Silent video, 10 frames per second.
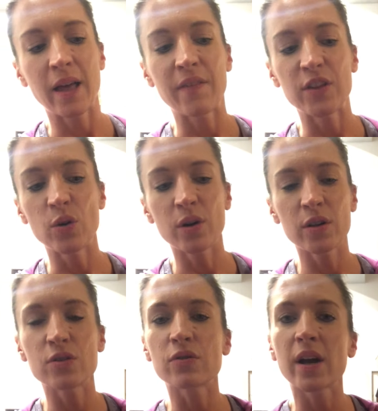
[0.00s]
and then you
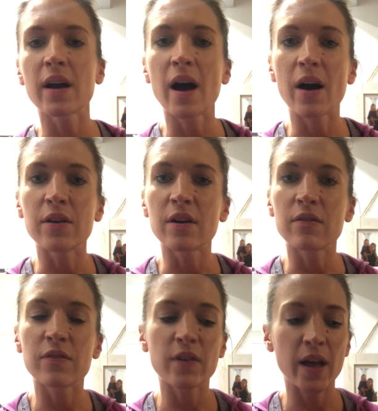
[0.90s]
can drink out
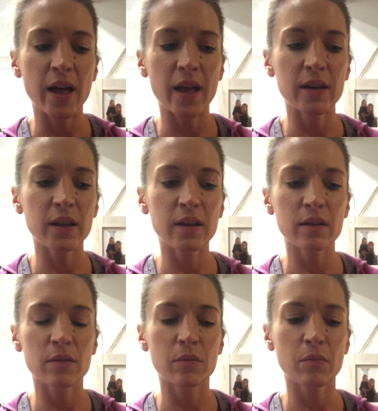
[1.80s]
of
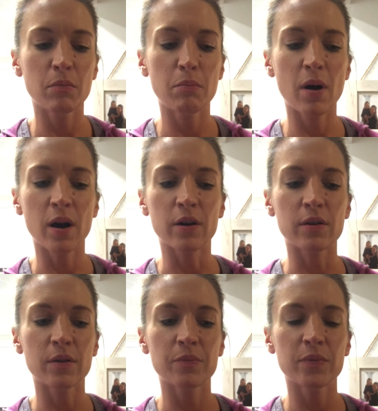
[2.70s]
any part